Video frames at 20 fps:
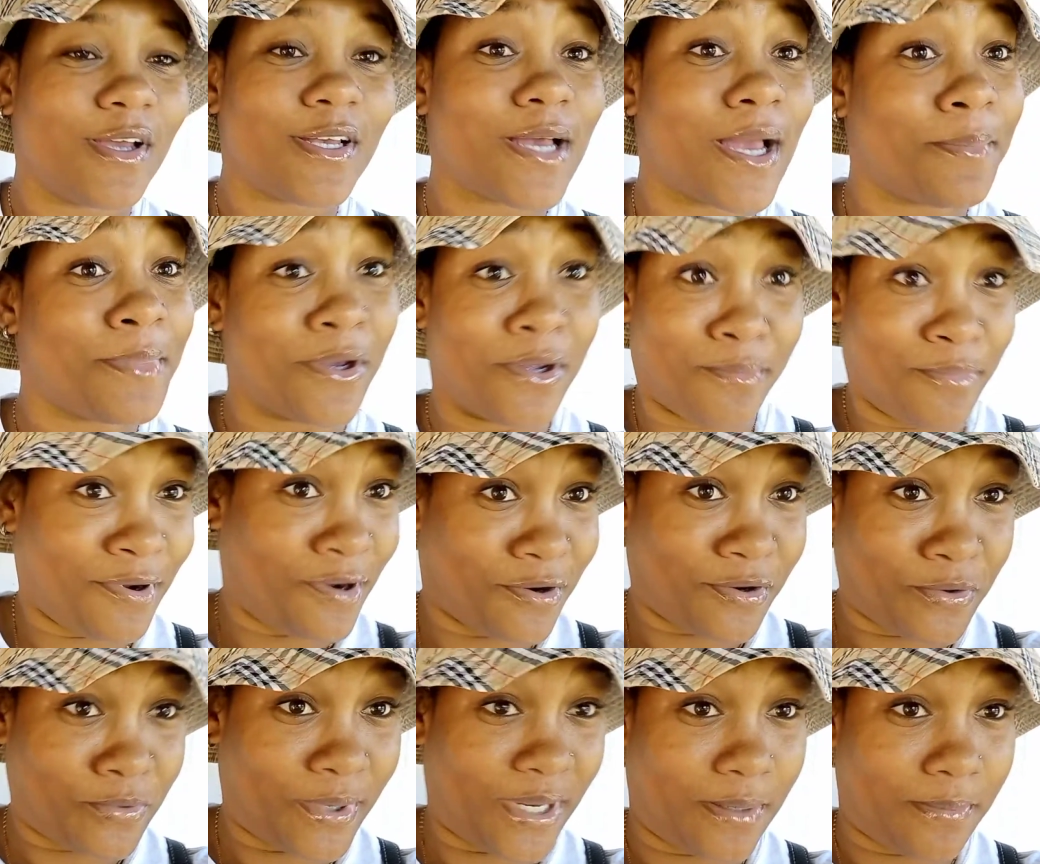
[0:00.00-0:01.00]
i'm gonna bring
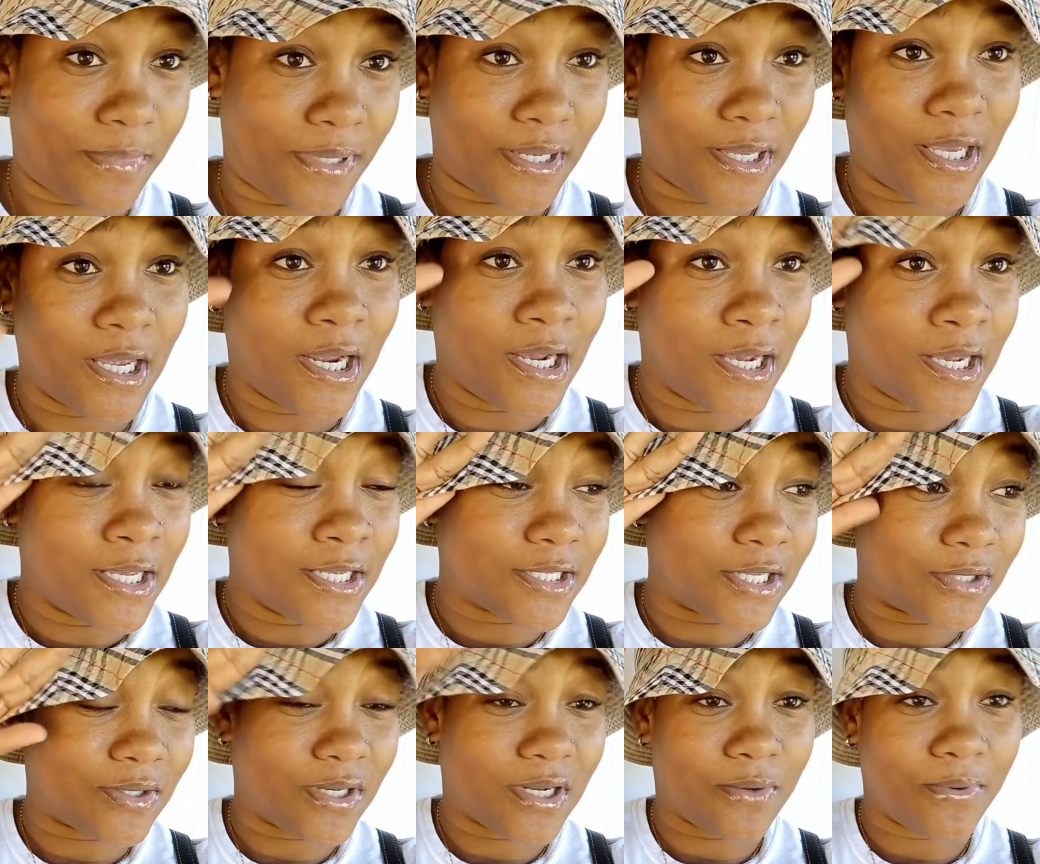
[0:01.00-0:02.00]
it with me so
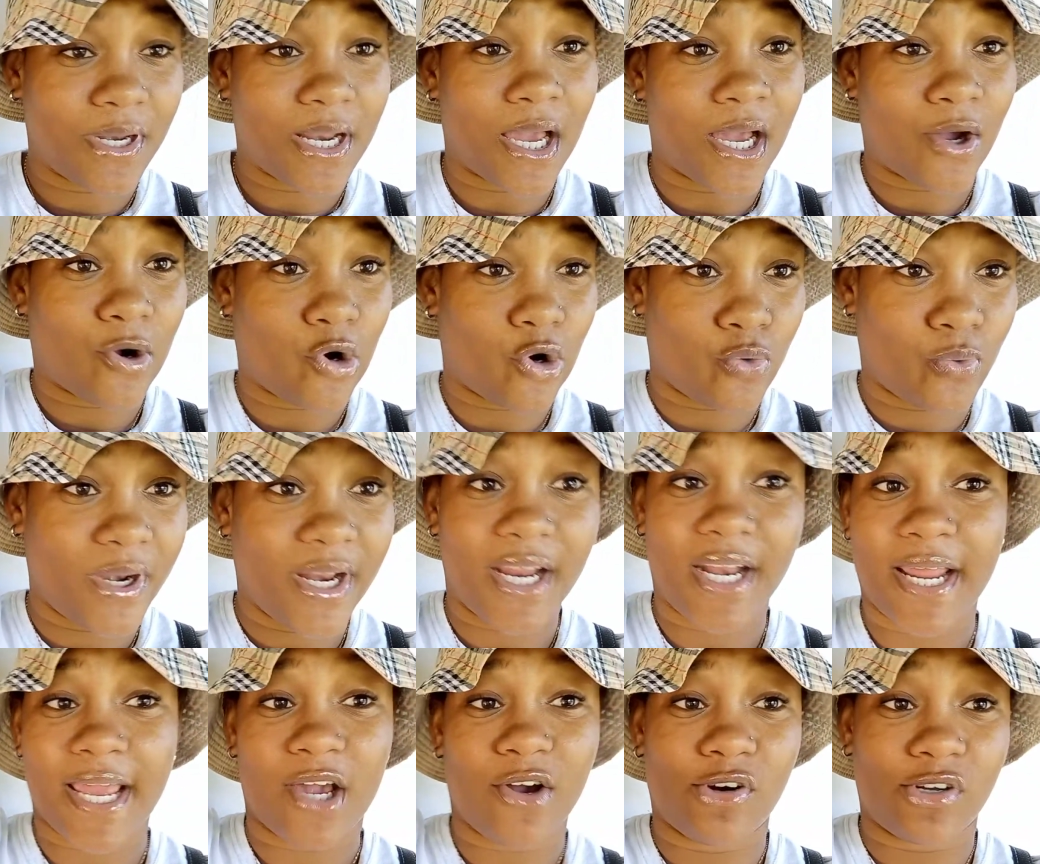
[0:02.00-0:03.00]
today we're in our, we're in
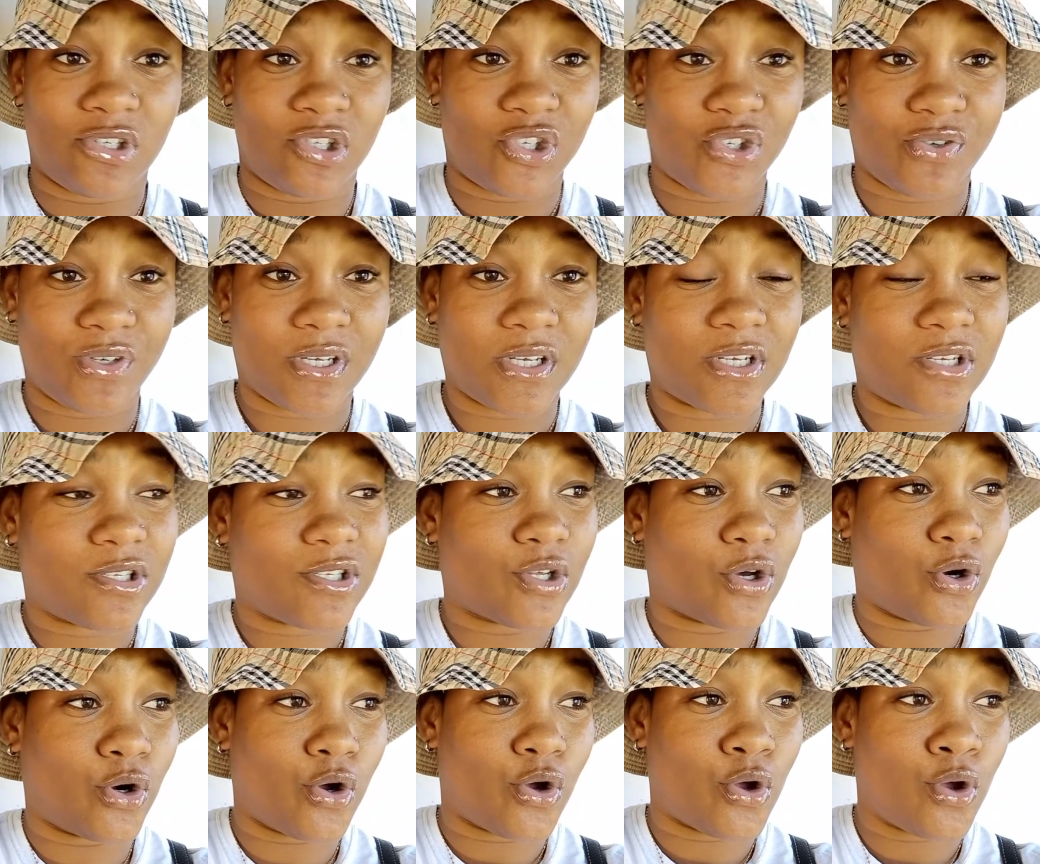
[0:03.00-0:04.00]
our country,
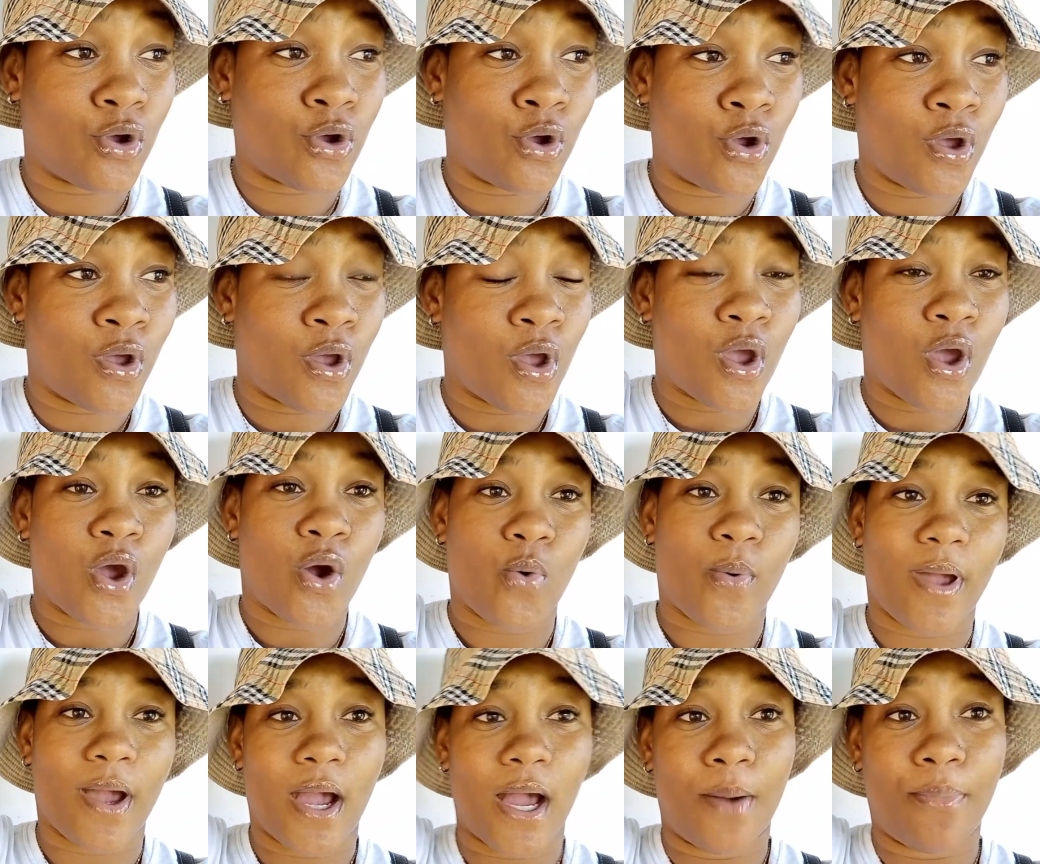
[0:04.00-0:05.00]
so
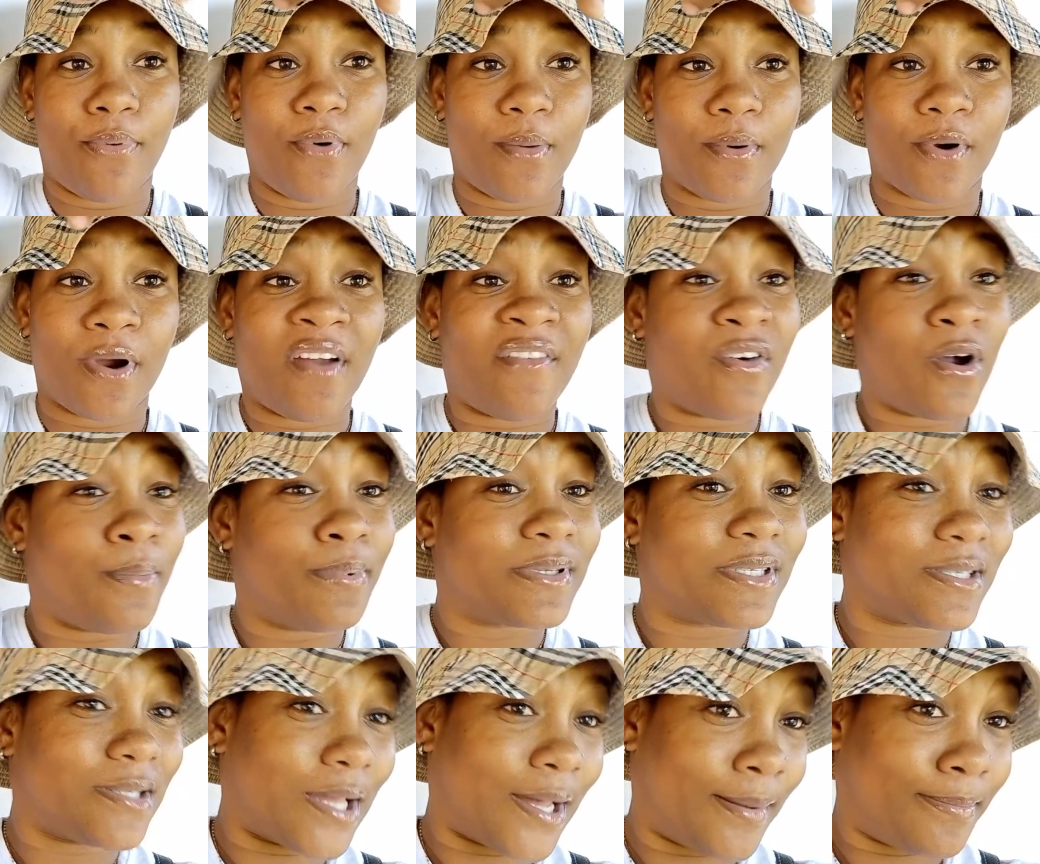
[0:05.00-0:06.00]
we're gonna put have a couple
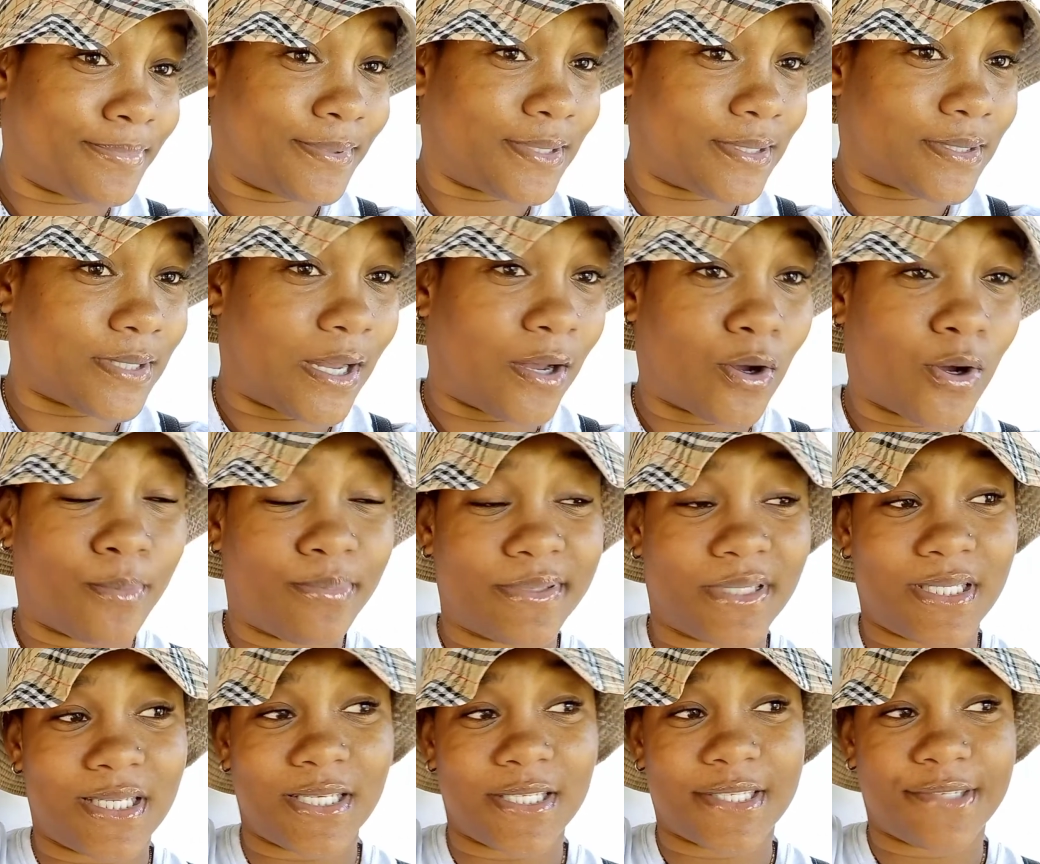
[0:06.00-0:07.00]
stops and couple
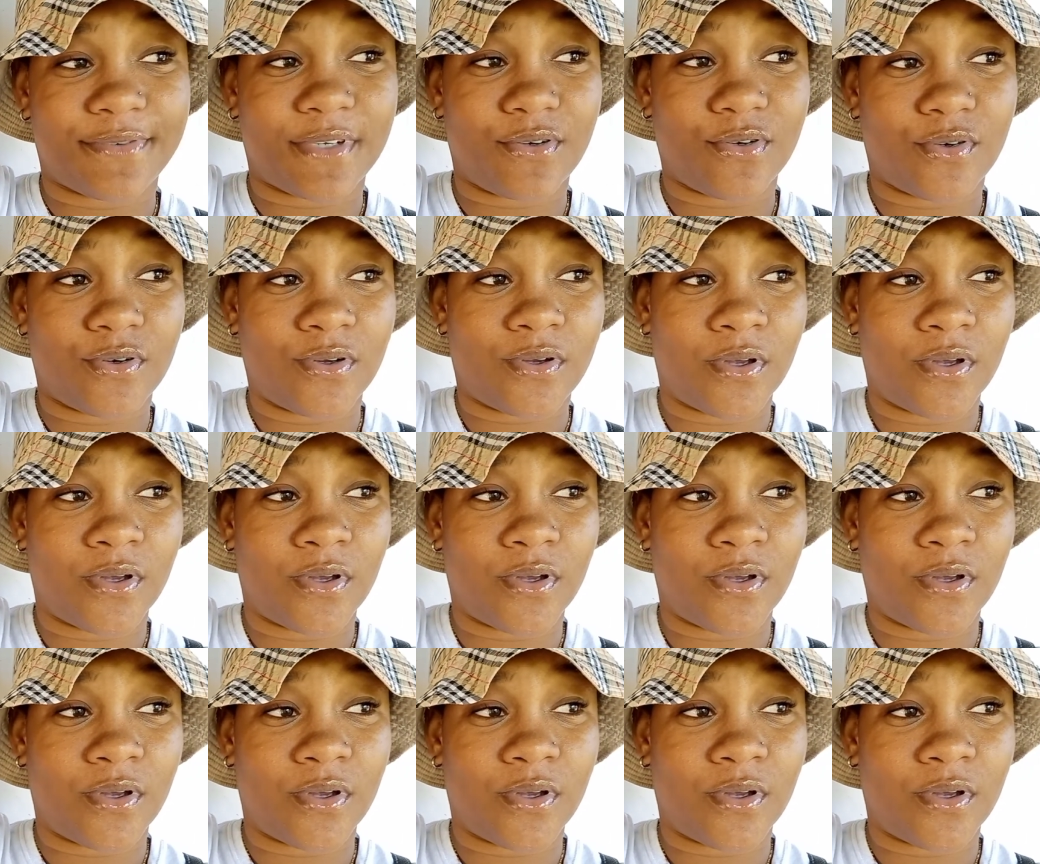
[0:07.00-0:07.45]
things to do.